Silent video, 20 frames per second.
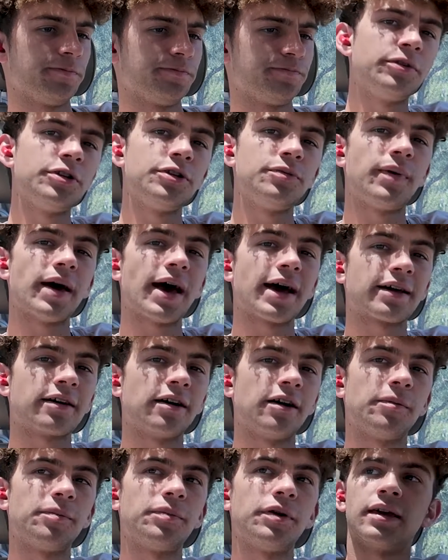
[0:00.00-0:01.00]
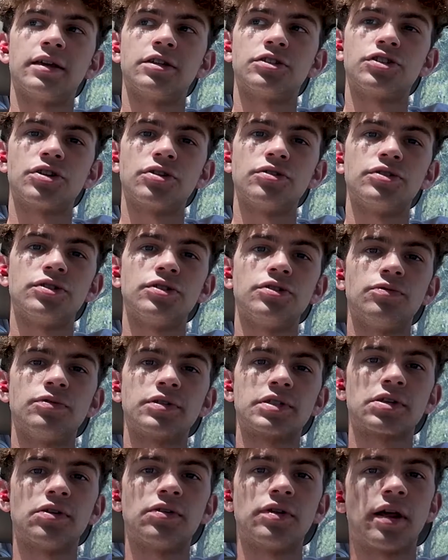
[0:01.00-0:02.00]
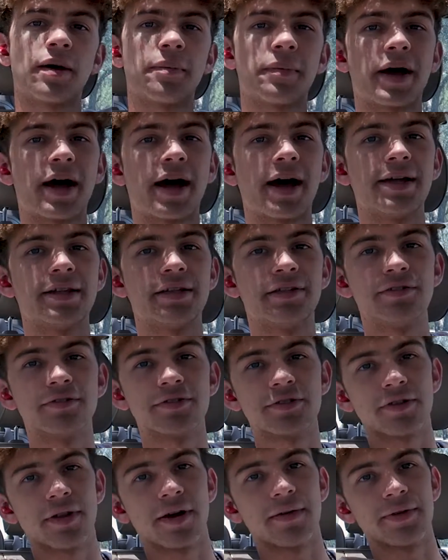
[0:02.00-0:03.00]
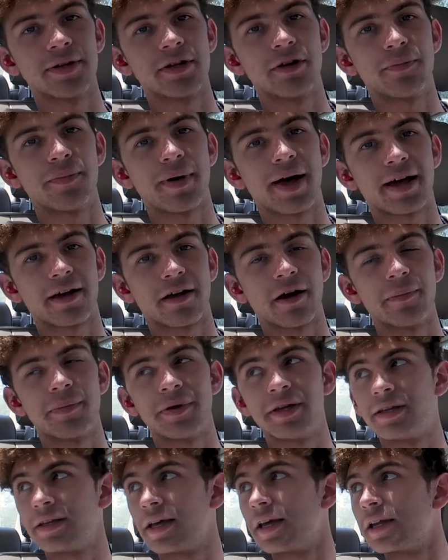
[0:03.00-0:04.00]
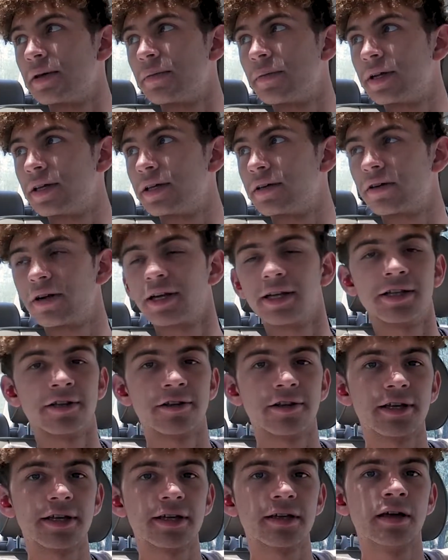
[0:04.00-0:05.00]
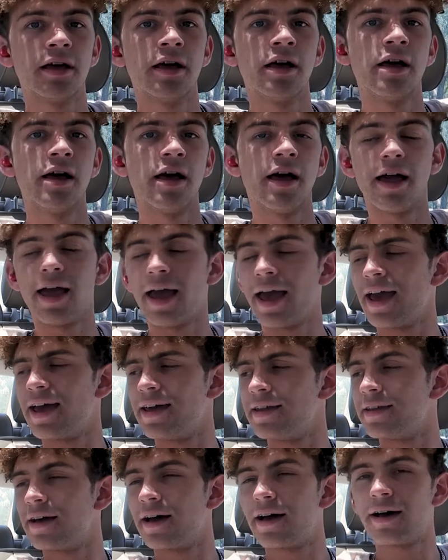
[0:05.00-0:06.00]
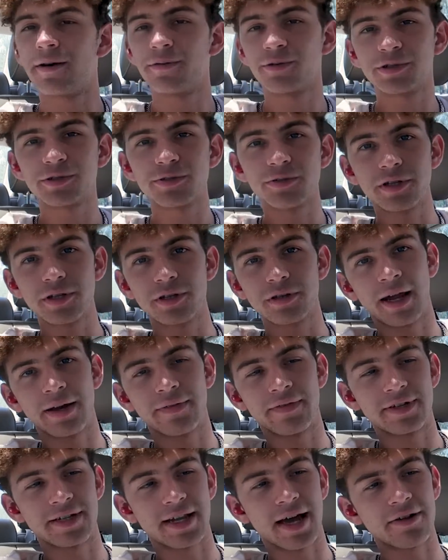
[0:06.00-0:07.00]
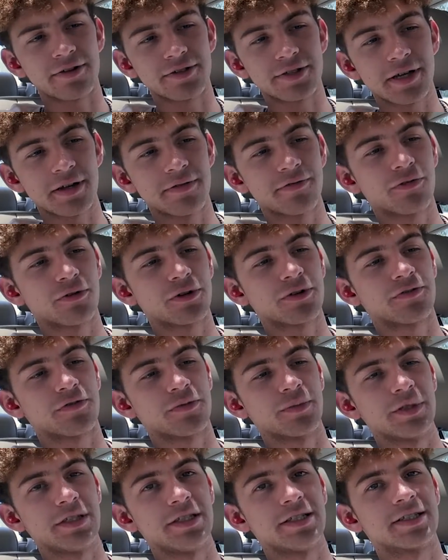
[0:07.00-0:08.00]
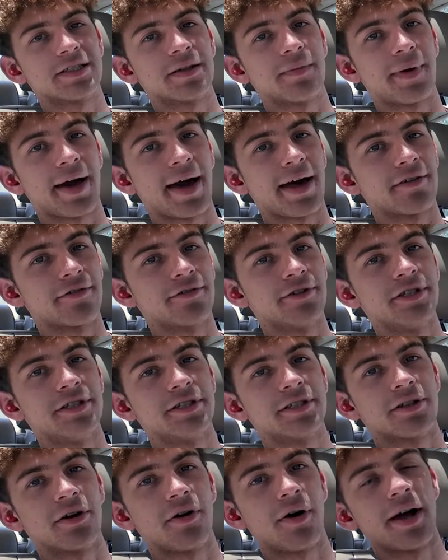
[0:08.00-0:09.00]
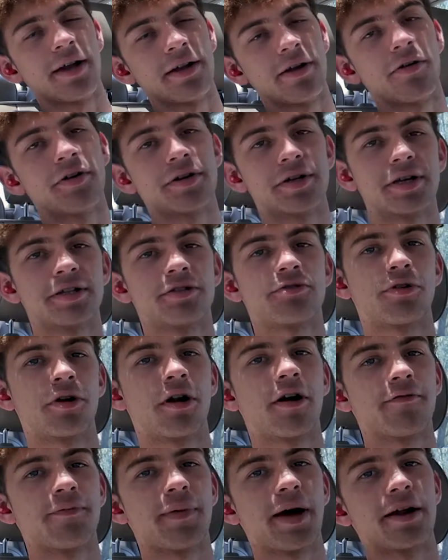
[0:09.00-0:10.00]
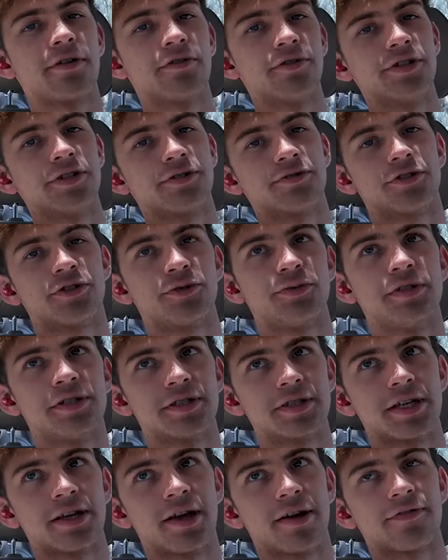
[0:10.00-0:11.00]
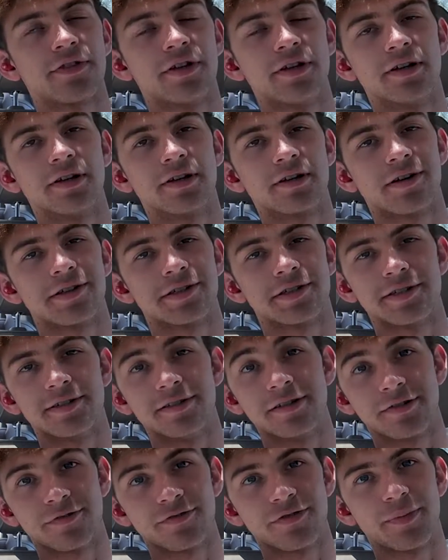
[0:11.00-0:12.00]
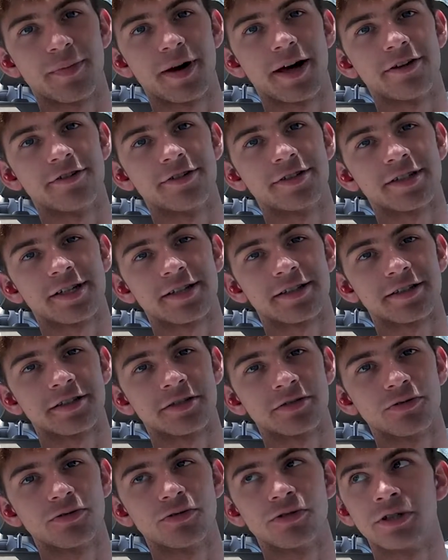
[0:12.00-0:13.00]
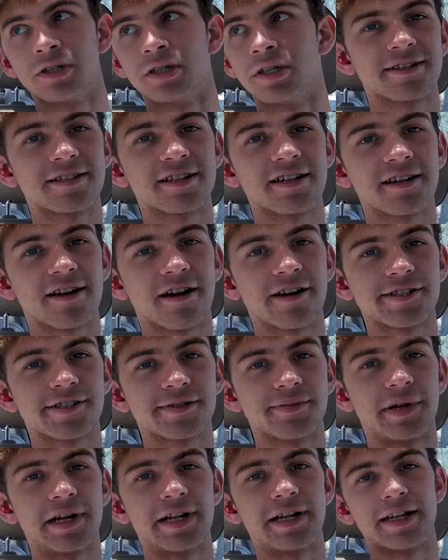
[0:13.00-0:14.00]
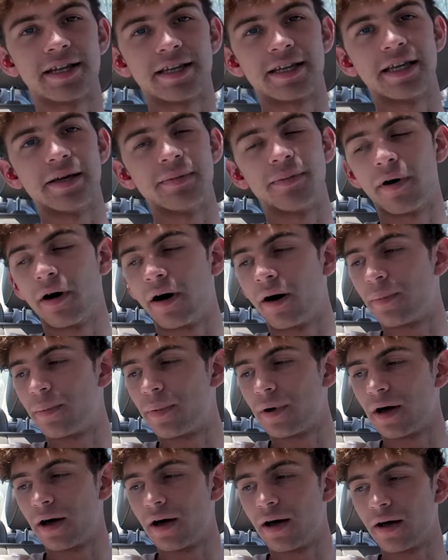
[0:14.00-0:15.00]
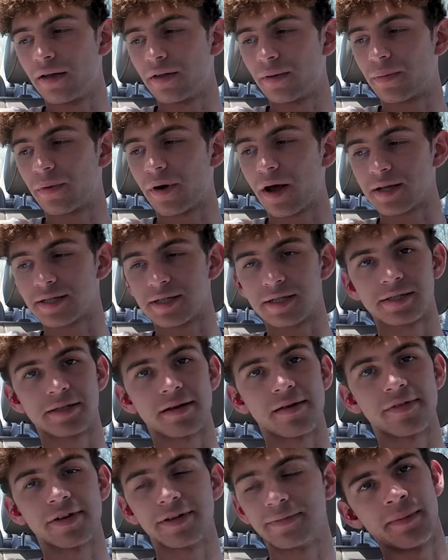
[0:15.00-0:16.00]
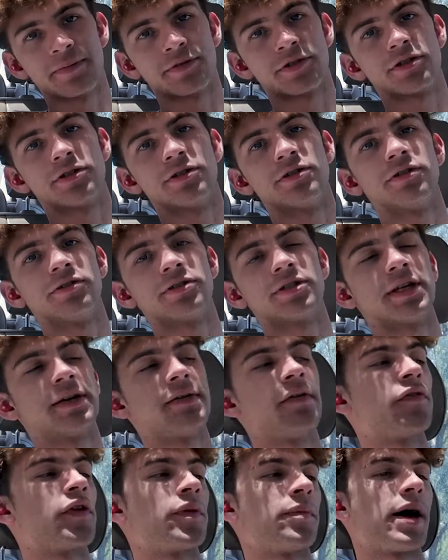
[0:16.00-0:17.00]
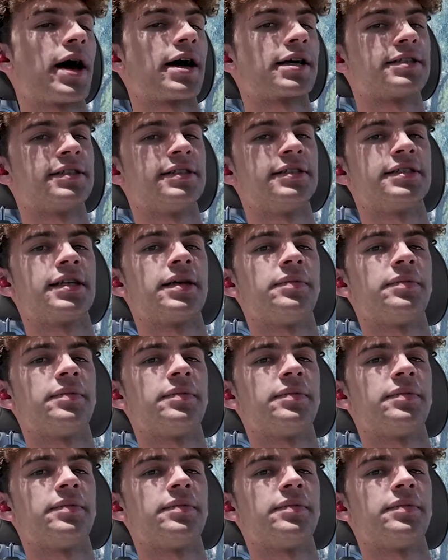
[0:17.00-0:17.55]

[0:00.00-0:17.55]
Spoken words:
And when you back up, it shows you what's going on behind you, so that way you don't back up into anybody or anything. And what's really kind of a downside for it for me is the batteries. So I know it does run off batteries, which means that you have to constantly look for batteries at the store. It's going to cost some money to keep up the process of it. I'm sure they'll save you from accidents.